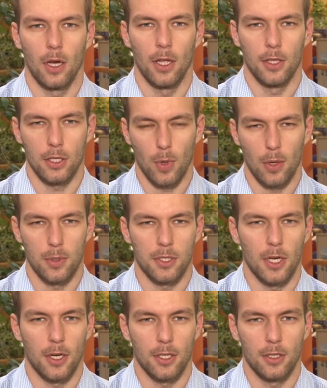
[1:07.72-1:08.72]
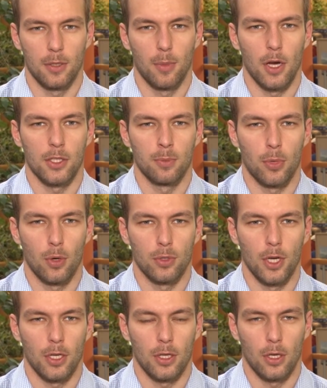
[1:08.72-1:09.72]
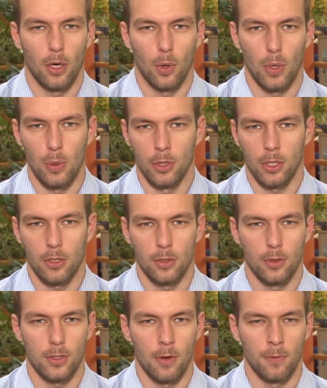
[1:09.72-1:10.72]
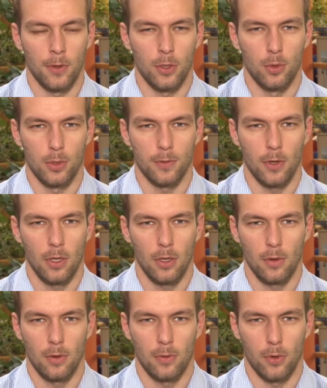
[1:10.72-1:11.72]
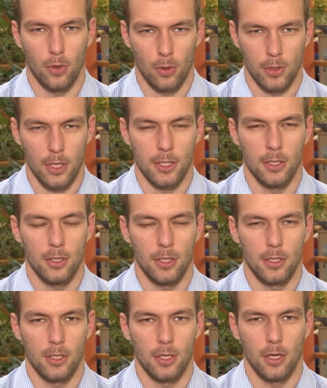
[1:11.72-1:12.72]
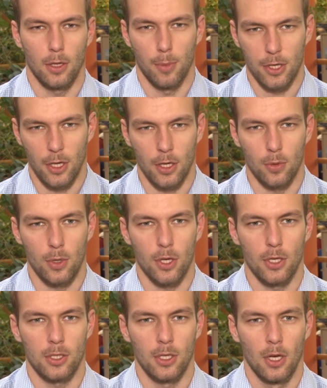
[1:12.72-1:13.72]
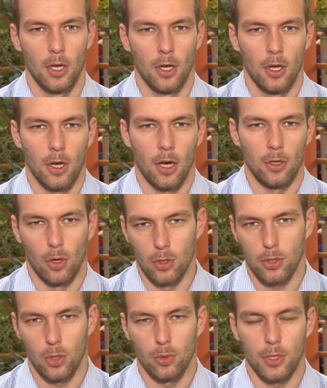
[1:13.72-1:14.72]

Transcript: And that's why we started the Bison project. We wanted to do something useful for contact centers in many languages and also